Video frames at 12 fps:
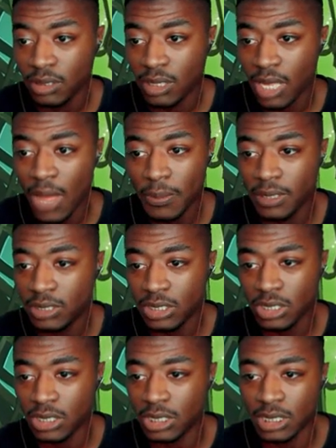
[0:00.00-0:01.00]
I mean, she
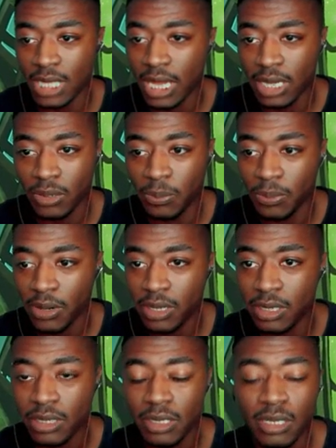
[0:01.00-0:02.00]
just does not get a break.
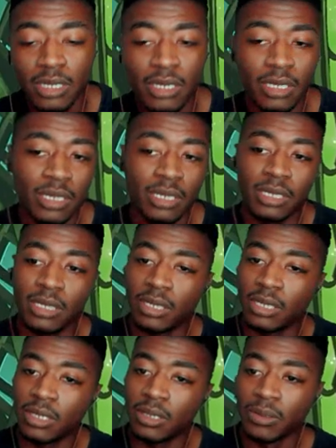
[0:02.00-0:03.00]

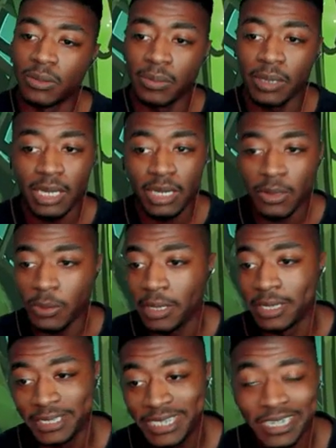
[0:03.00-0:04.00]
But
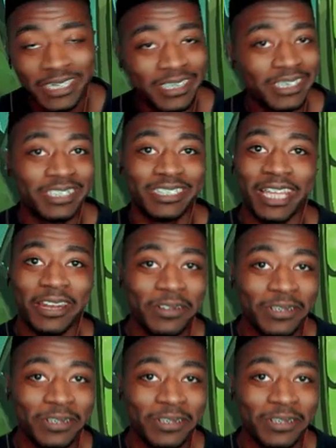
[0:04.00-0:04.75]
anyways, that'll